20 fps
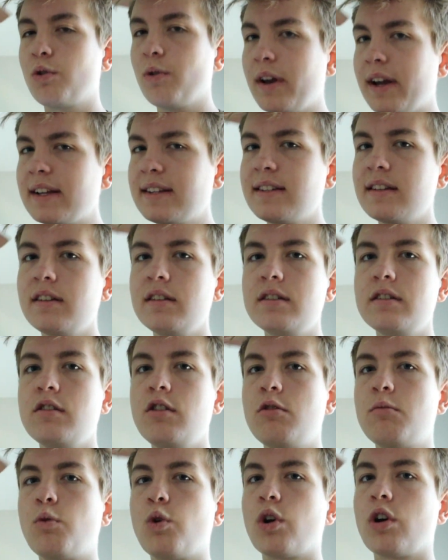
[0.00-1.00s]
Crickets are a
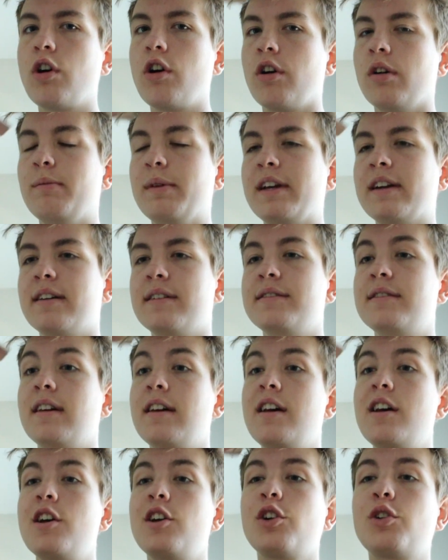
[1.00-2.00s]
little more hard because
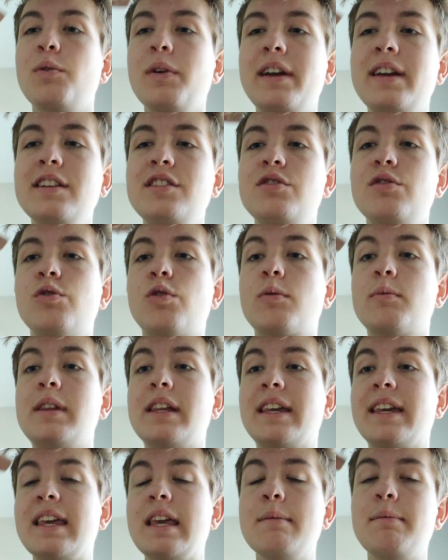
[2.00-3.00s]
crickets you
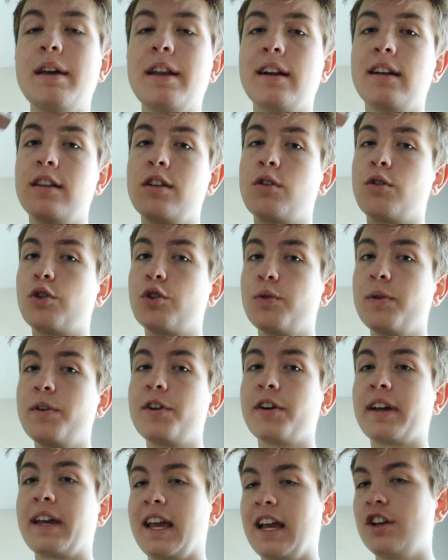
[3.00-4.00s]
normally keep in a little
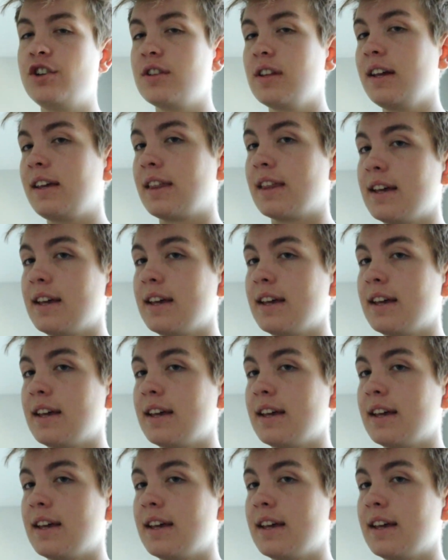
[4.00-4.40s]
critter cage like